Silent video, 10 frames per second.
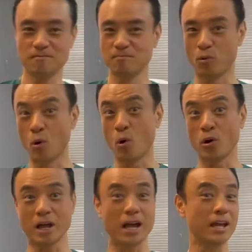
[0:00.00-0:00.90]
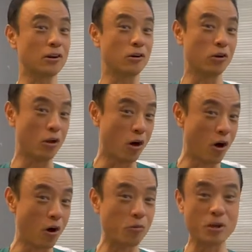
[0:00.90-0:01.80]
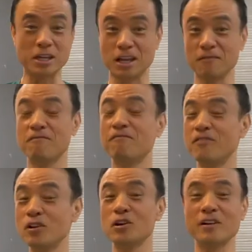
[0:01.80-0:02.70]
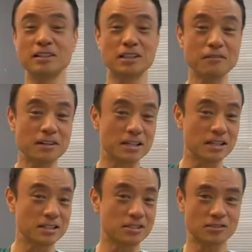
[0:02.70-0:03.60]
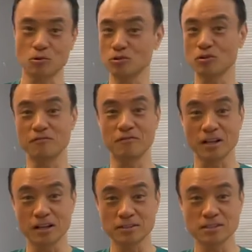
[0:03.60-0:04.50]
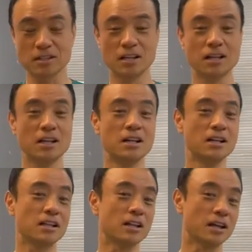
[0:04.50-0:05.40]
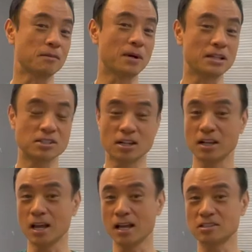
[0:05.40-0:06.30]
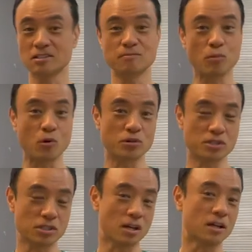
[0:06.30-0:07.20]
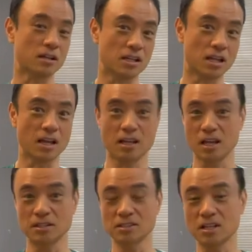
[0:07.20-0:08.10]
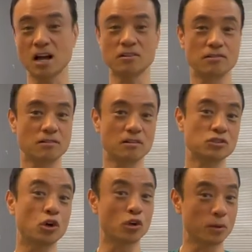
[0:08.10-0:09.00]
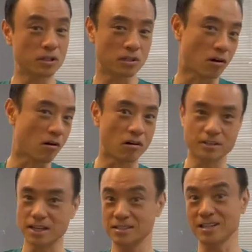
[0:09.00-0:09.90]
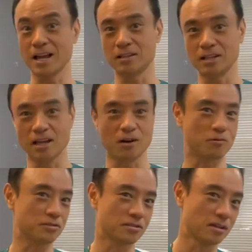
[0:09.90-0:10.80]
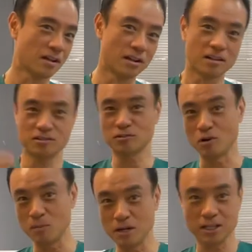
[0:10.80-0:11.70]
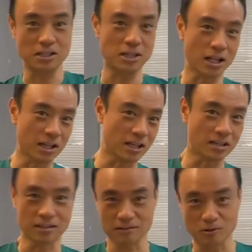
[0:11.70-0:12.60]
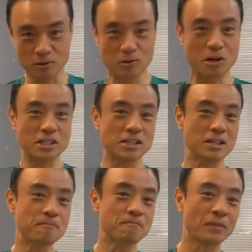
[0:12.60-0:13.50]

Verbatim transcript: Boy, I had a long weekend full of activities, social events, like my son had sports. Uh, he had a soccer tournament all day Saturday. I was screaming and yelling and going crazy